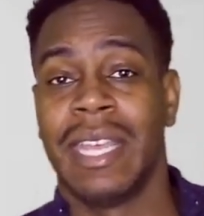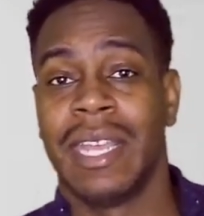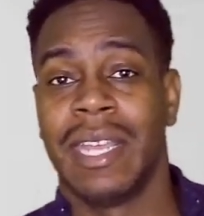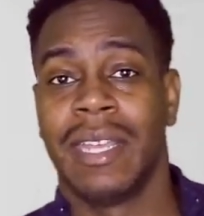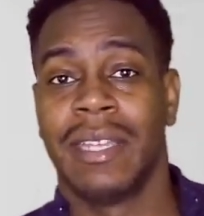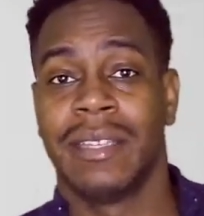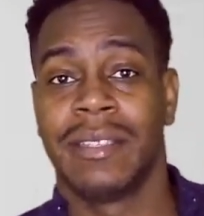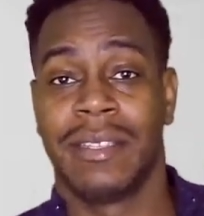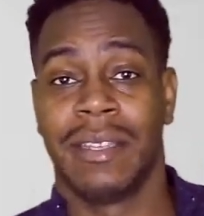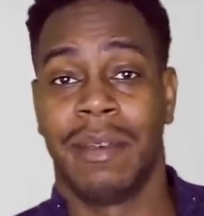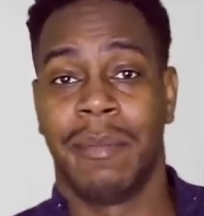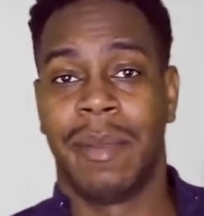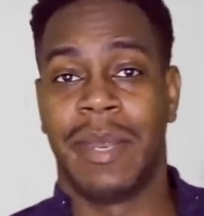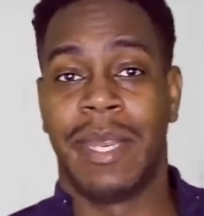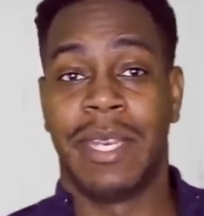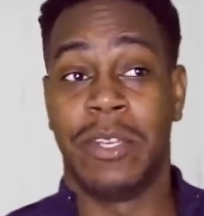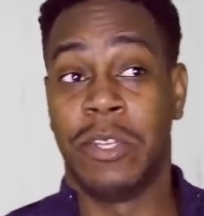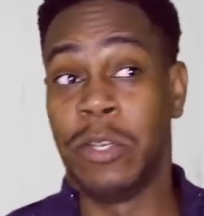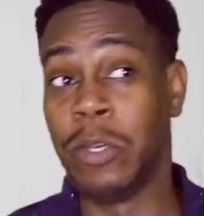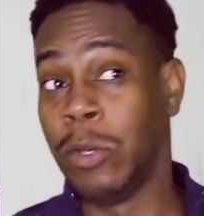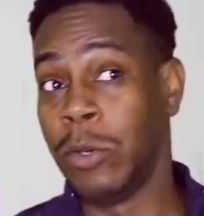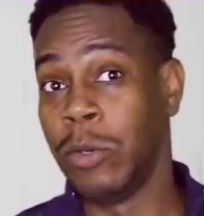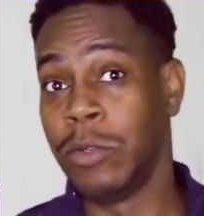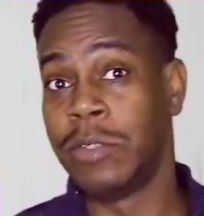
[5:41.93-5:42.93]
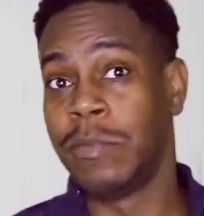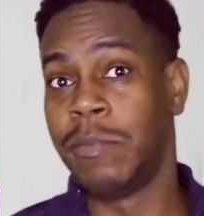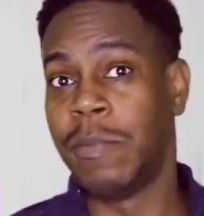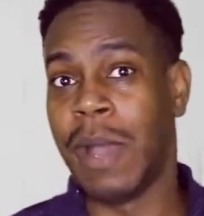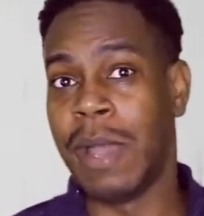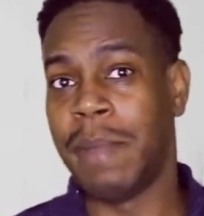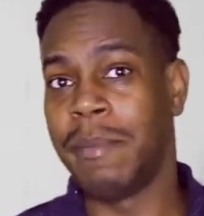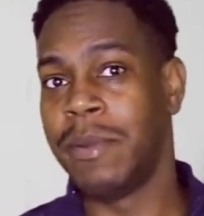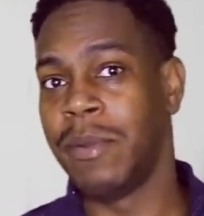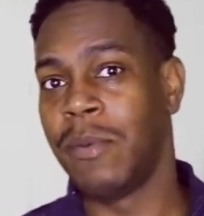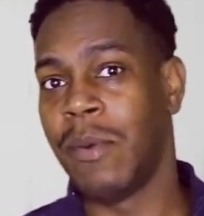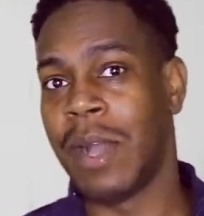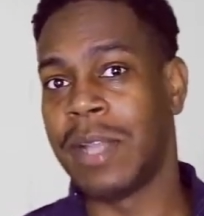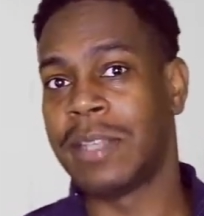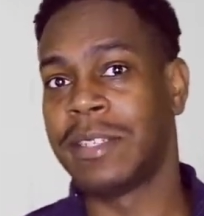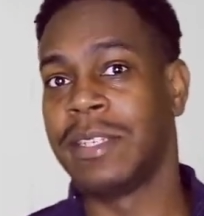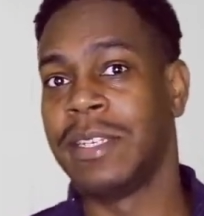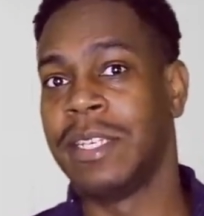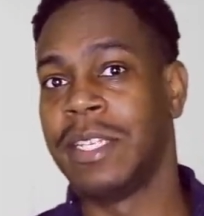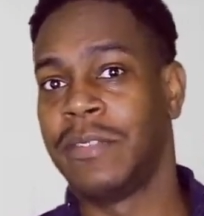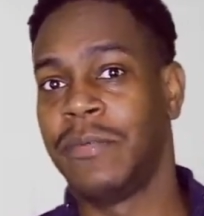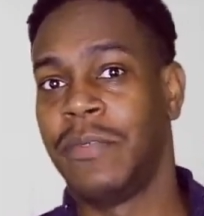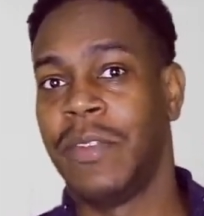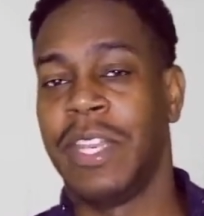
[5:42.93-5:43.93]
Some of the dudes might be watching
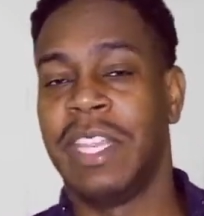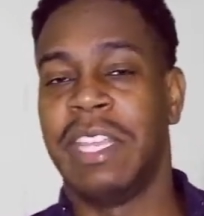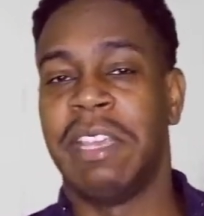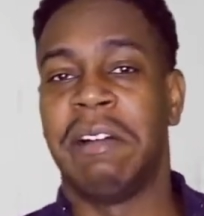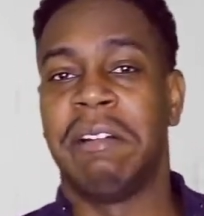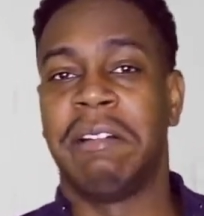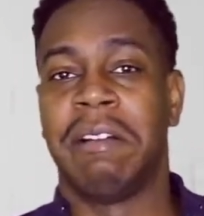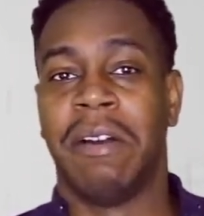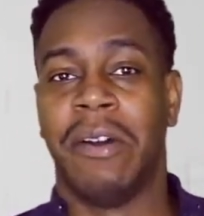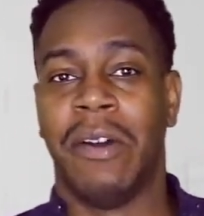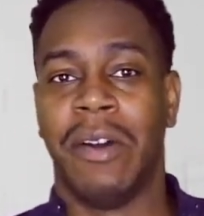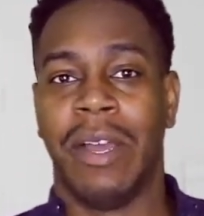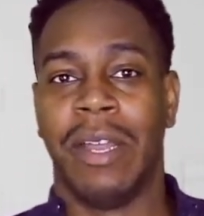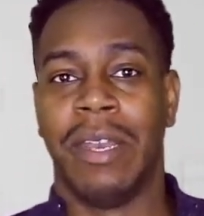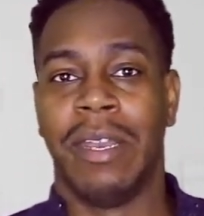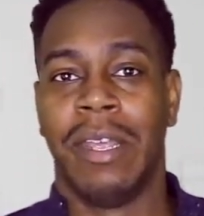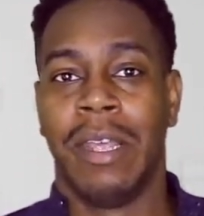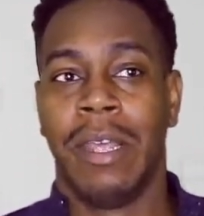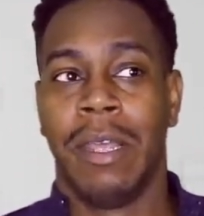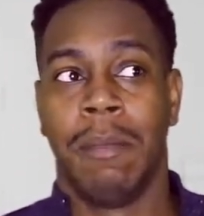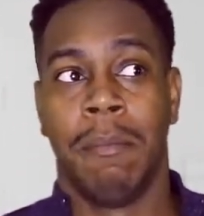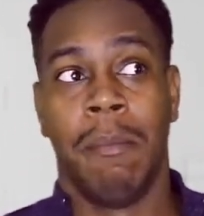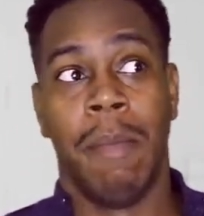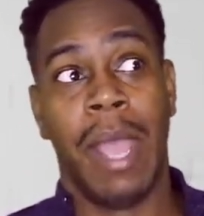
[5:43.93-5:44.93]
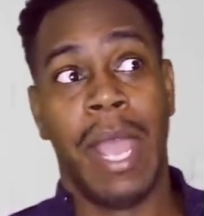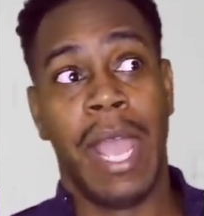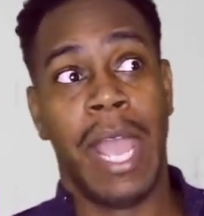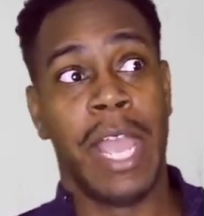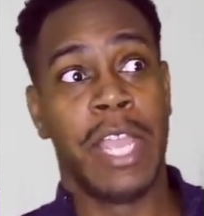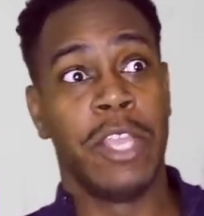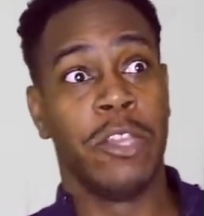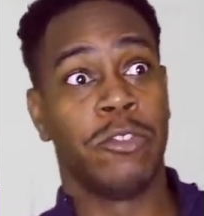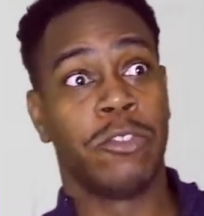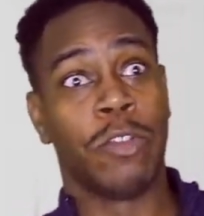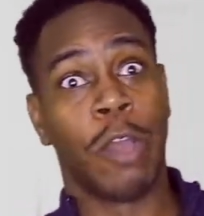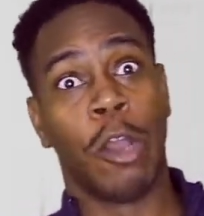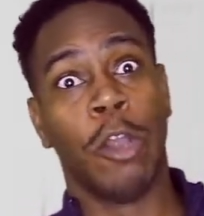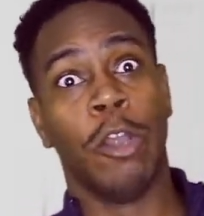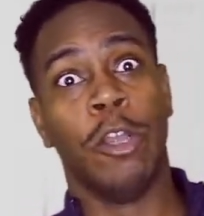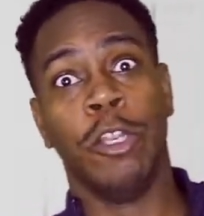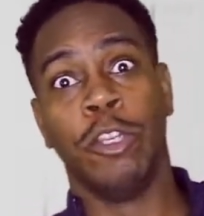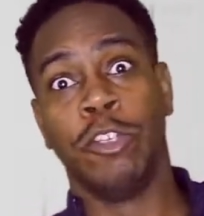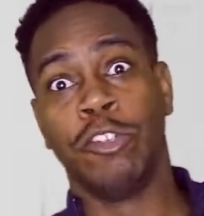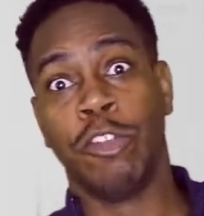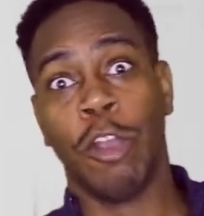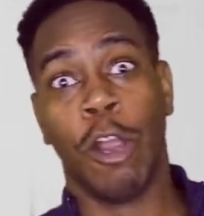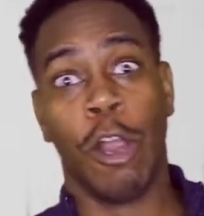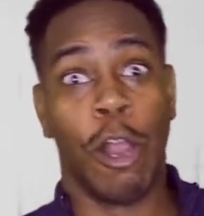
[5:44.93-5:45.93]
this video going, man, you turn these
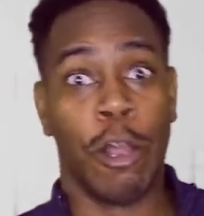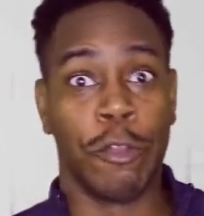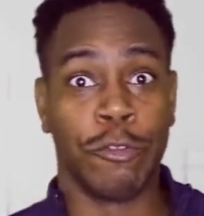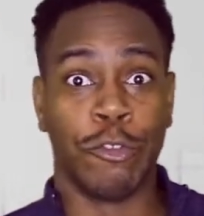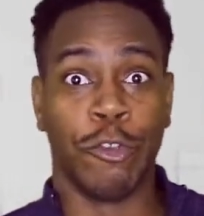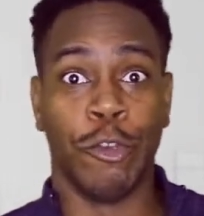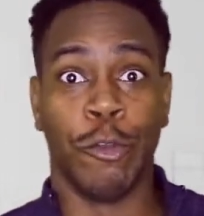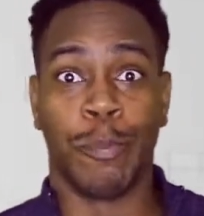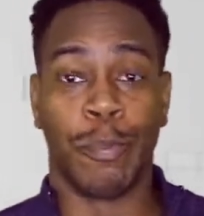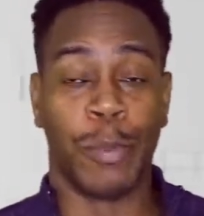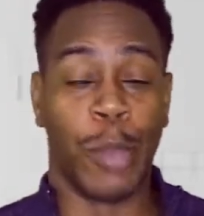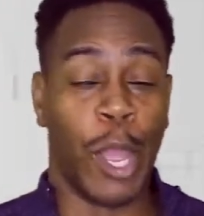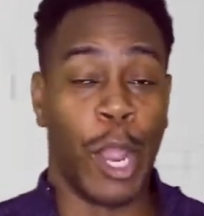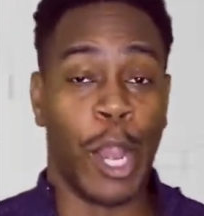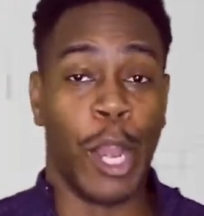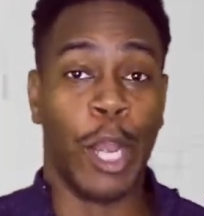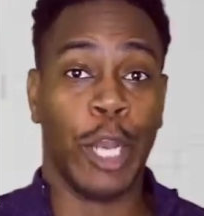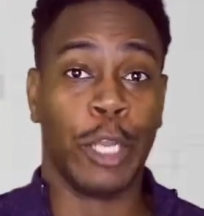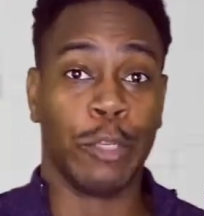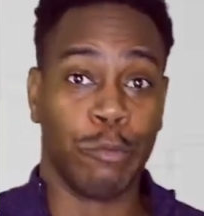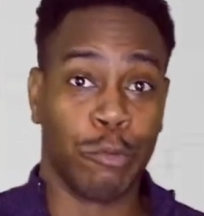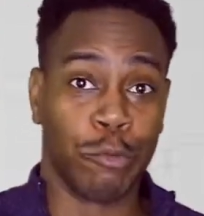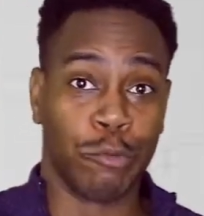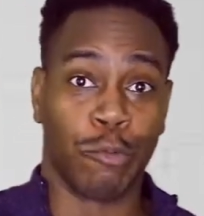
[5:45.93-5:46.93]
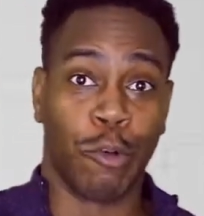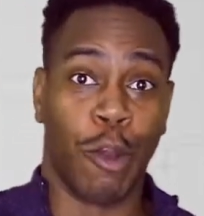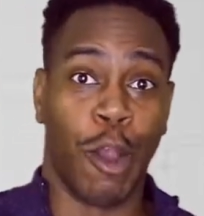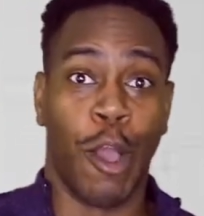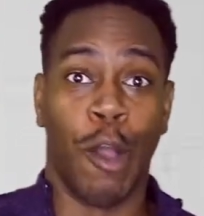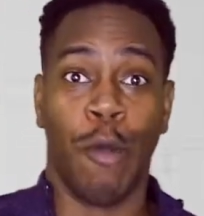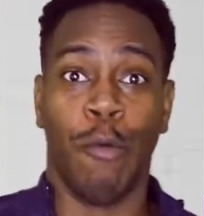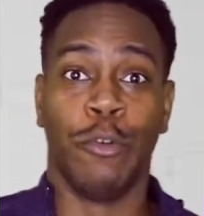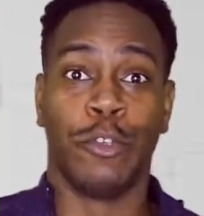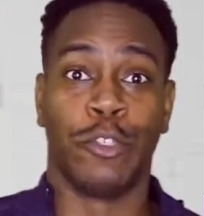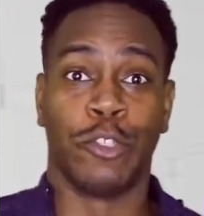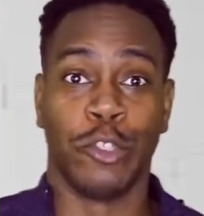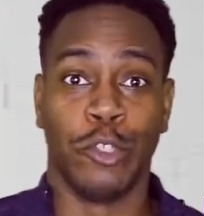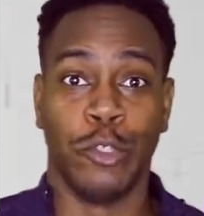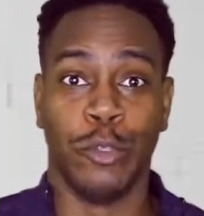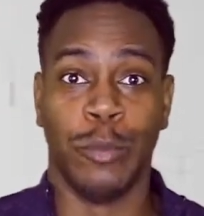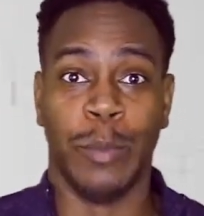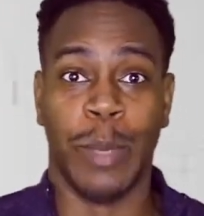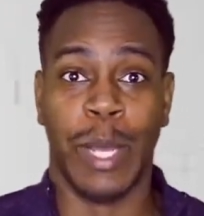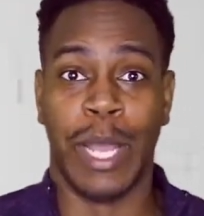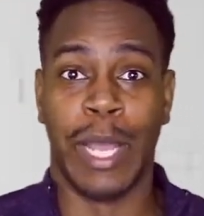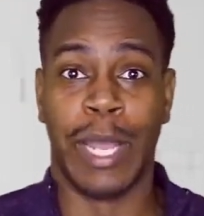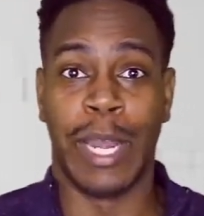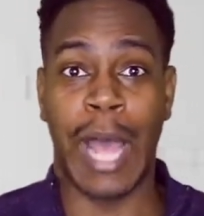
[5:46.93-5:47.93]
girls into players. What's wrong with you,
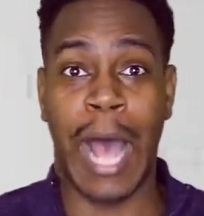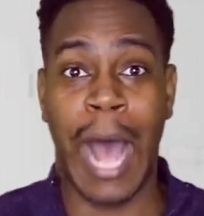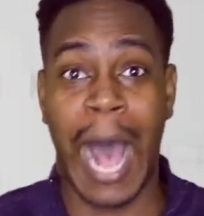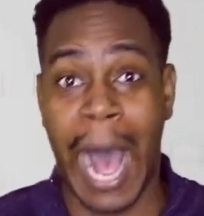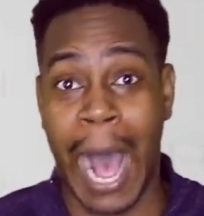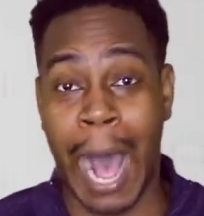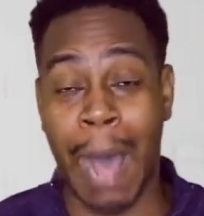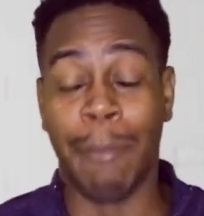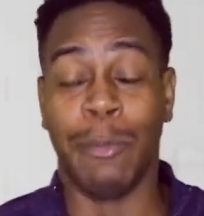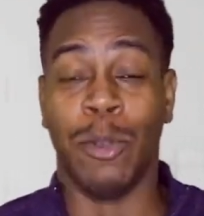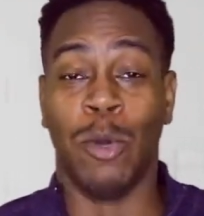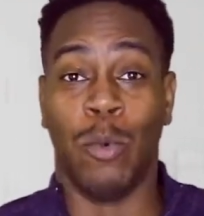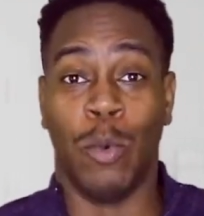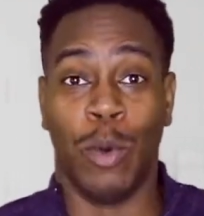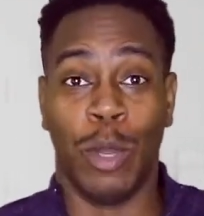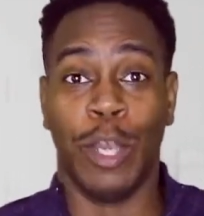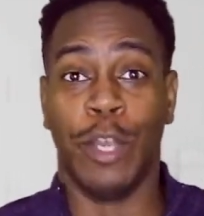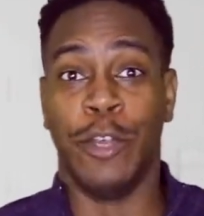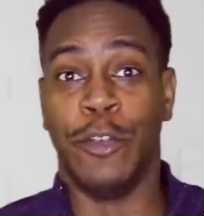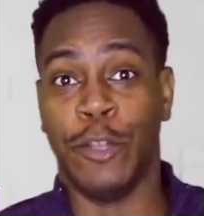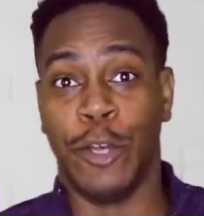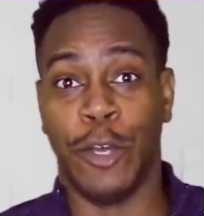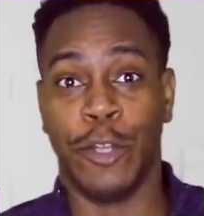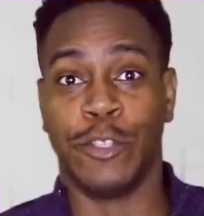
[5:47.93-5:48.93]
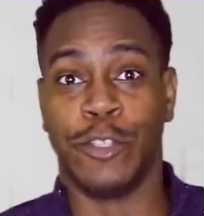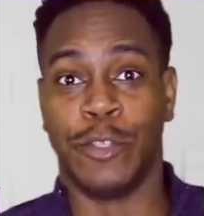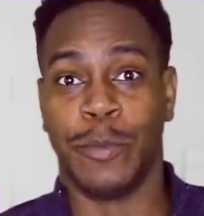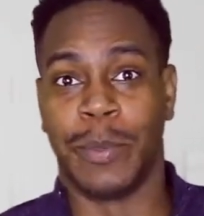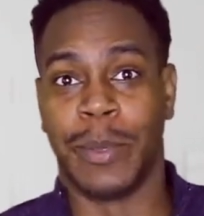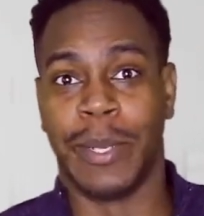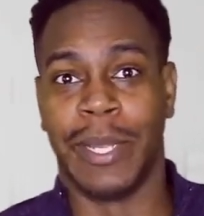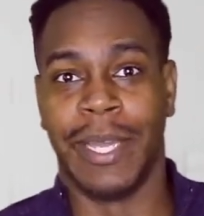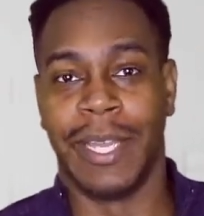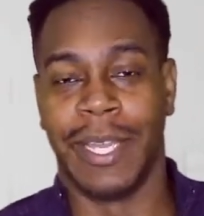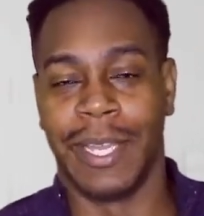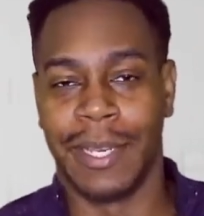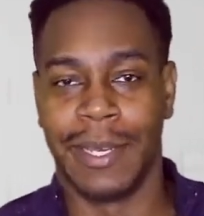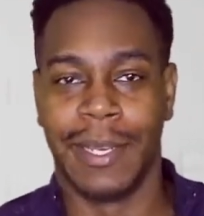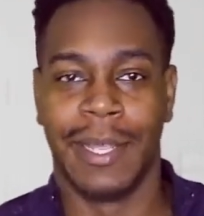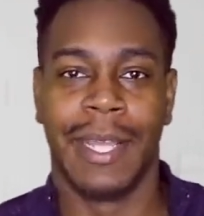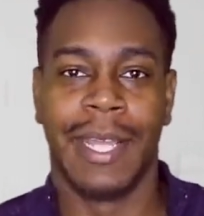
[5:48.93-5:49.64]
man? I'm the one that does the playing.